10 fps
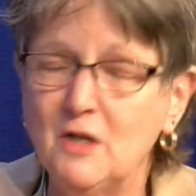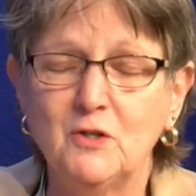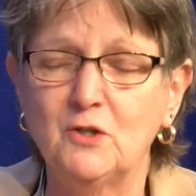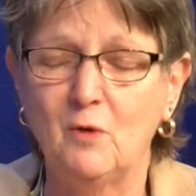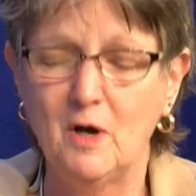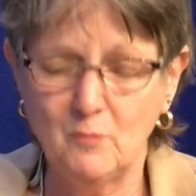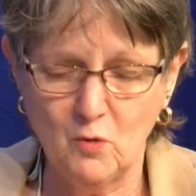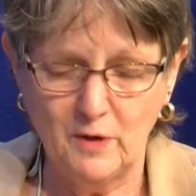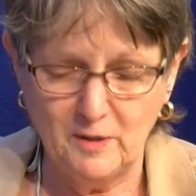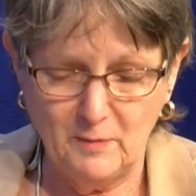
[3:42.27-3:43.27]
So I'm
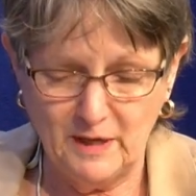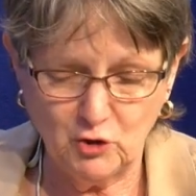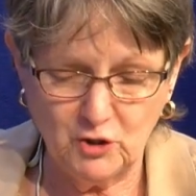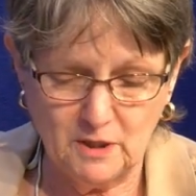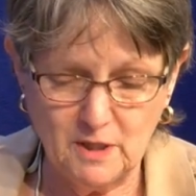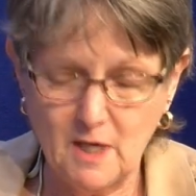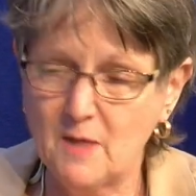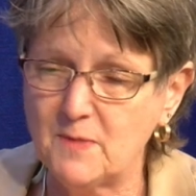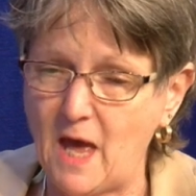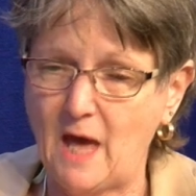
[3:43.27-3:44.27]
going to mention
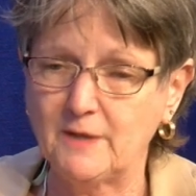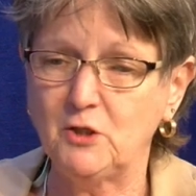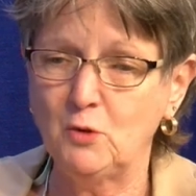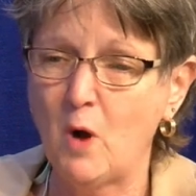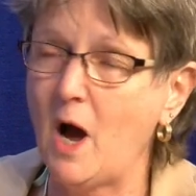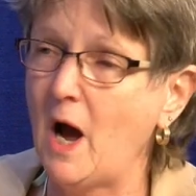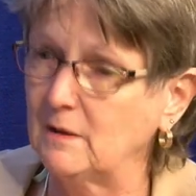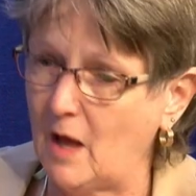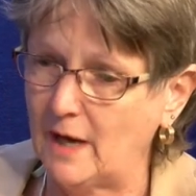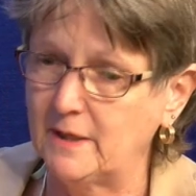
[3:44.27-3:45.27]
that you
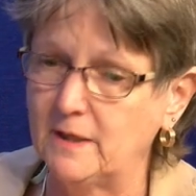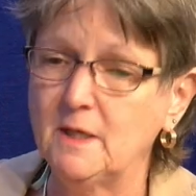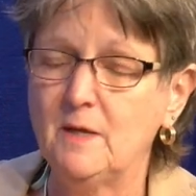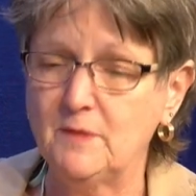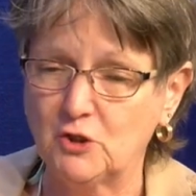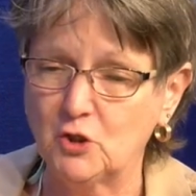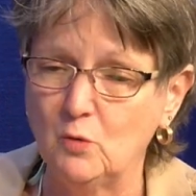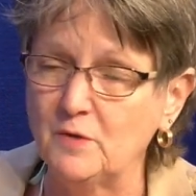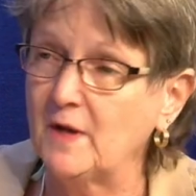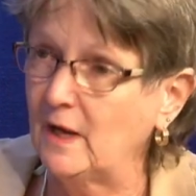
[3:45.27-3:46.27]
highlighted that you're
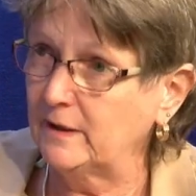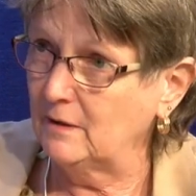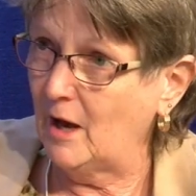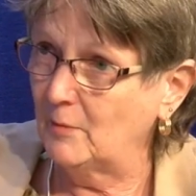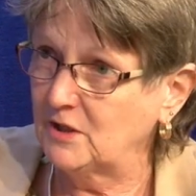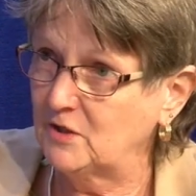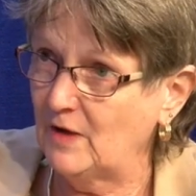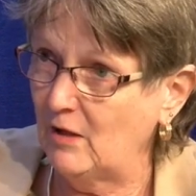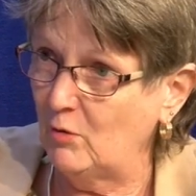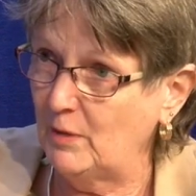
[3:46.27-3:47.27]
with economic
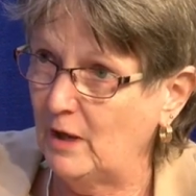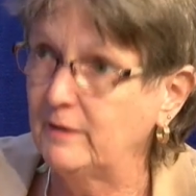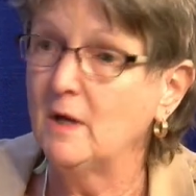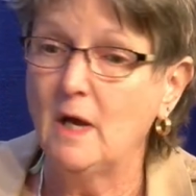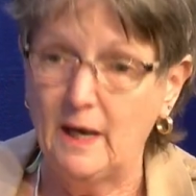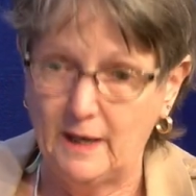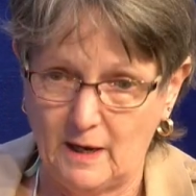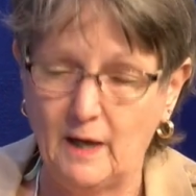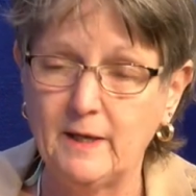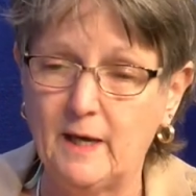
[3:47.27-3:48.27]
development, and
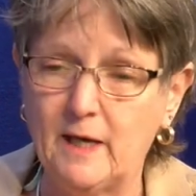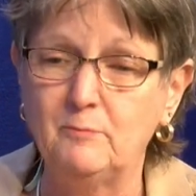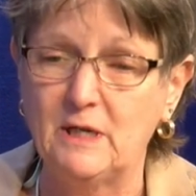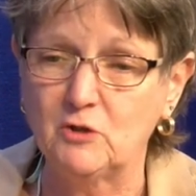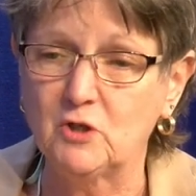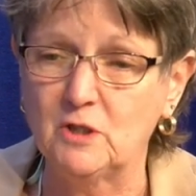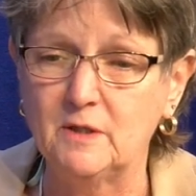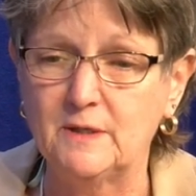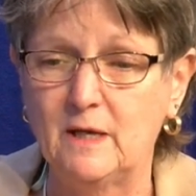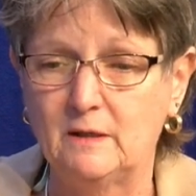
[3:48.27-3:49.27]
I had
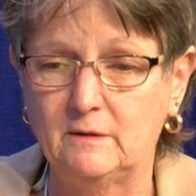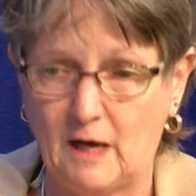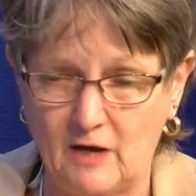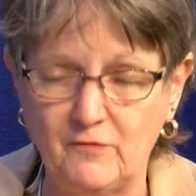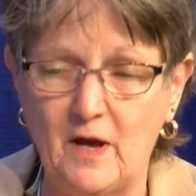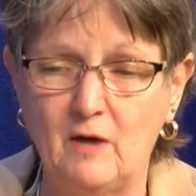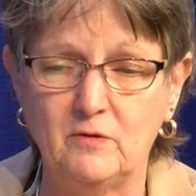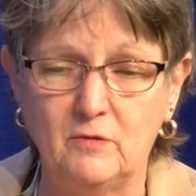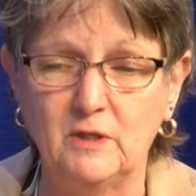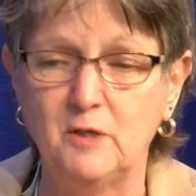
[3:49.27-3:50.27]
mentioned that I found it
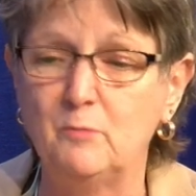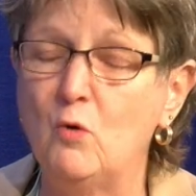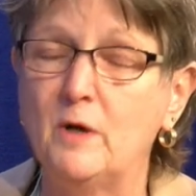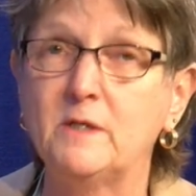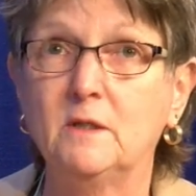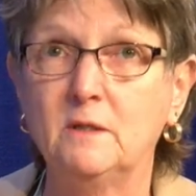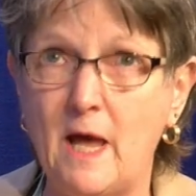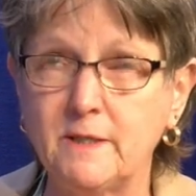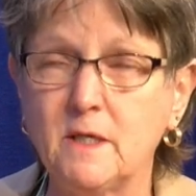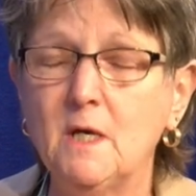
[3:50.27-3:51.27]
really important to let